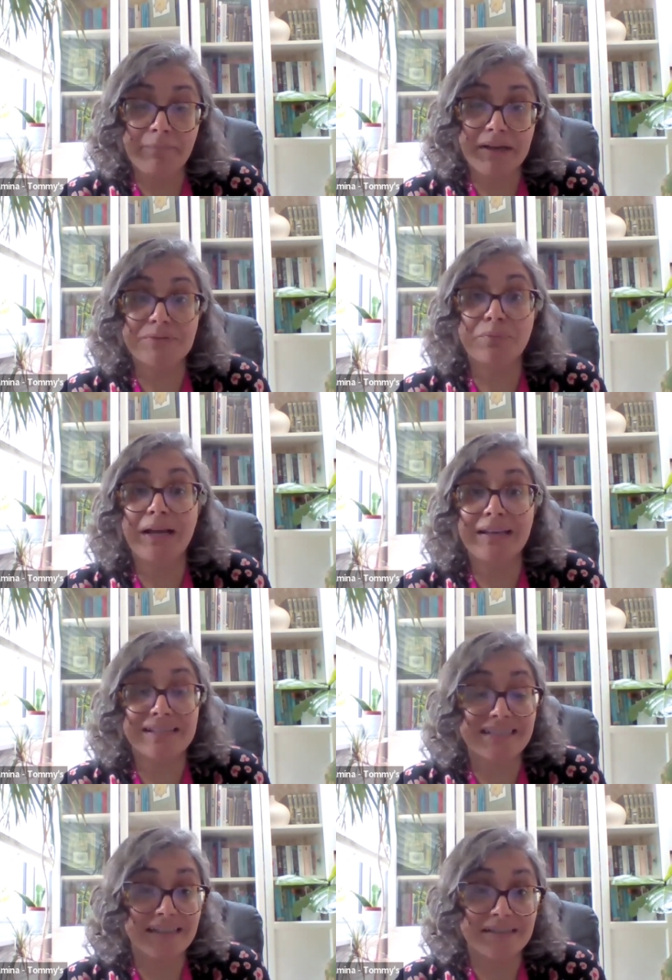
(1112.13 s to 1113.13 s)
as well
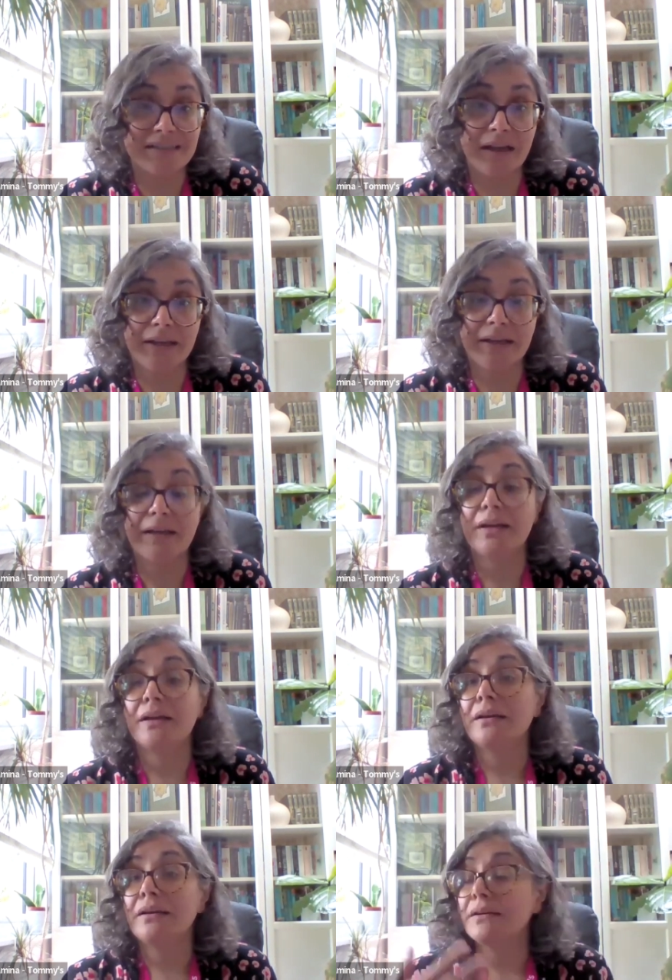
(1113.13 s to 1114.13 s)
as things like
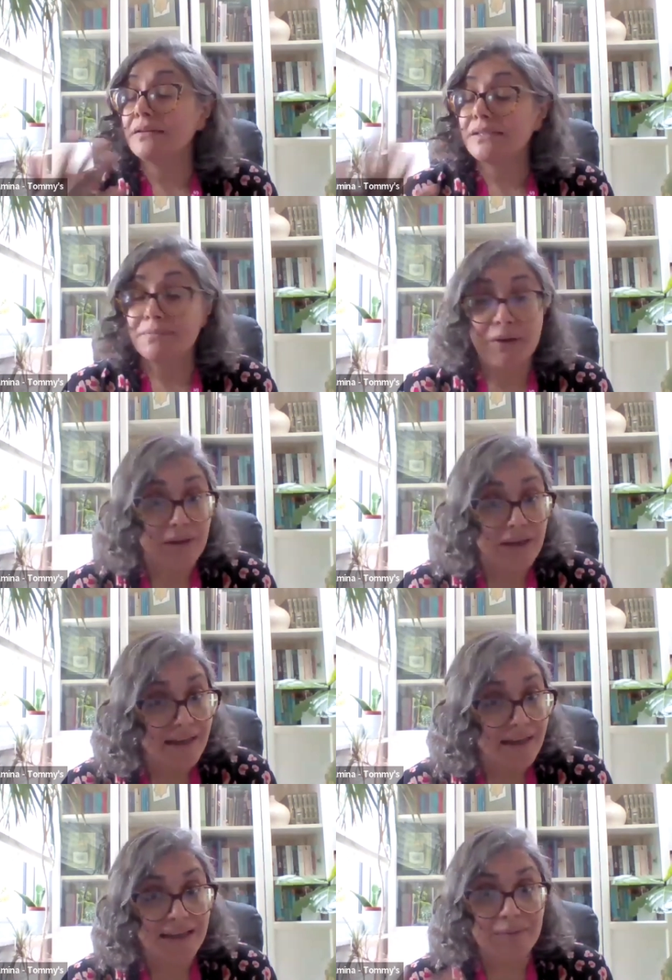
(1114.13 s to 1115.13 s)

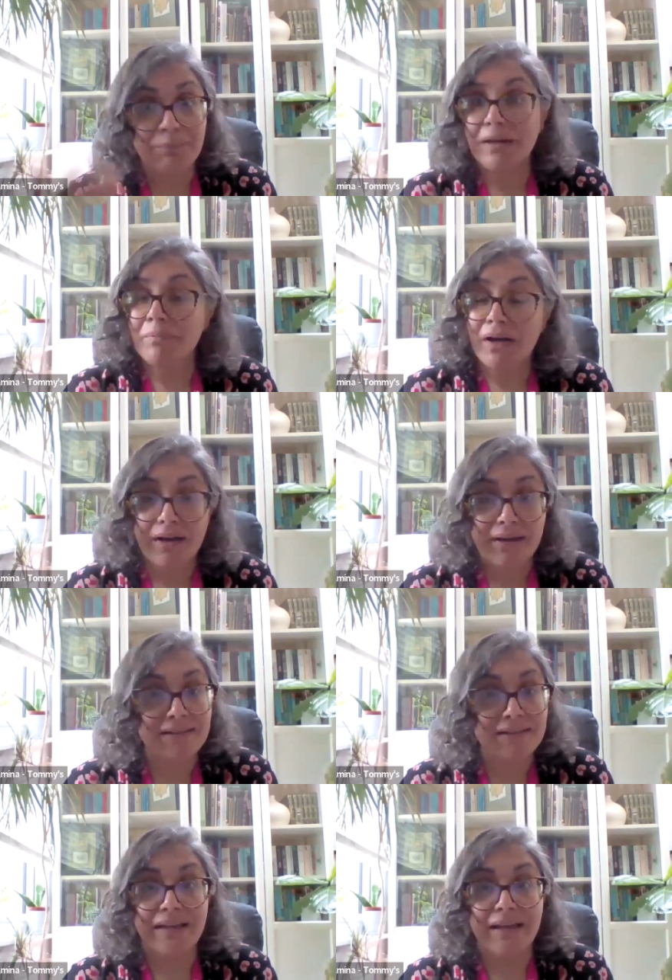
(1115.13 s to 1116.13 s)
smoking, BMI,
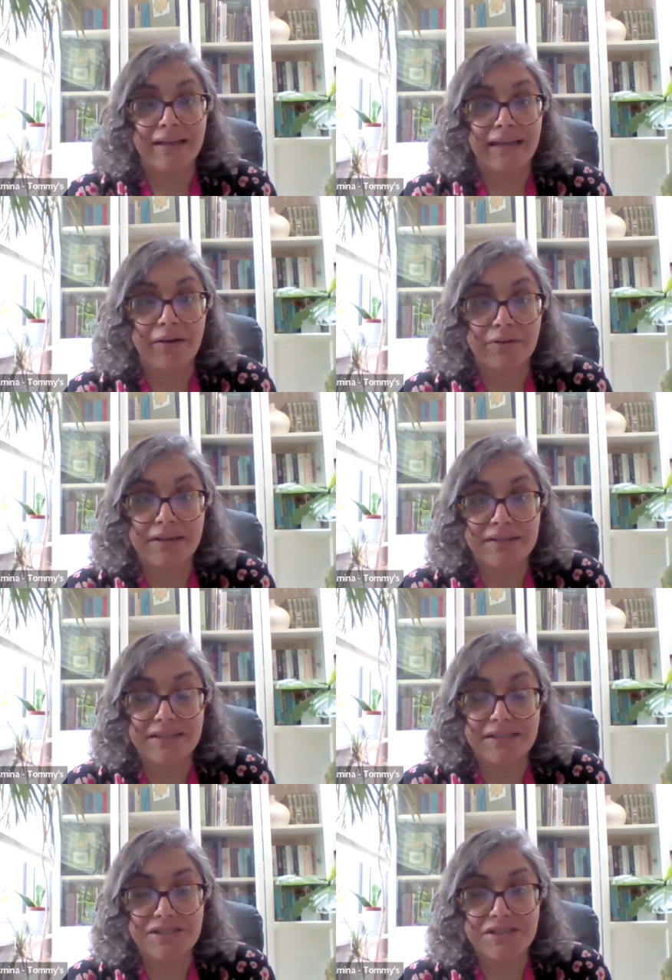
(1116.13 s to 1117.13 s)
underlying health
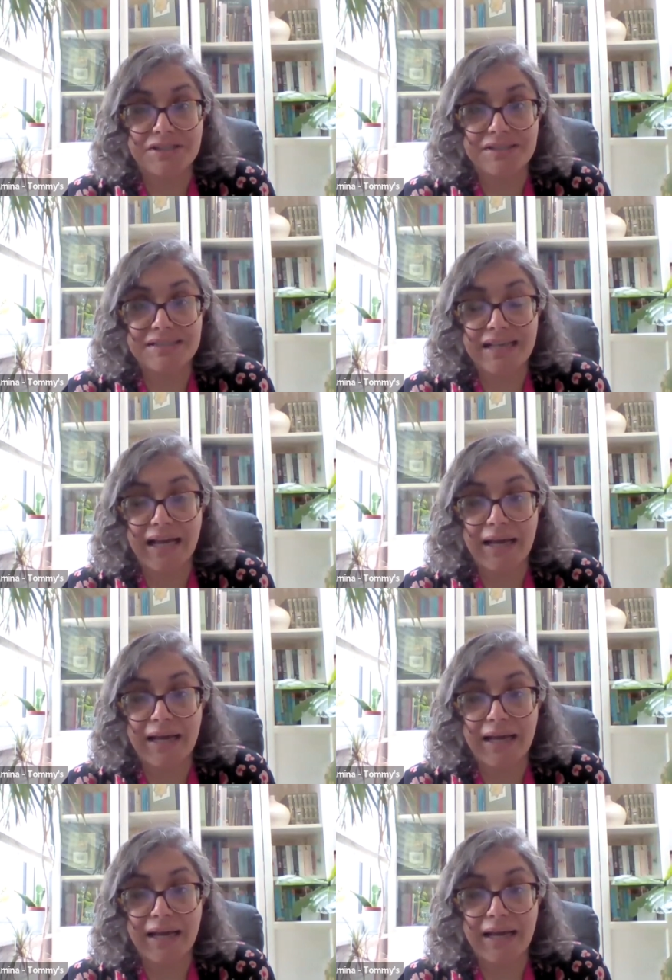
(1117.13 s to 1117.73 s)
conditions.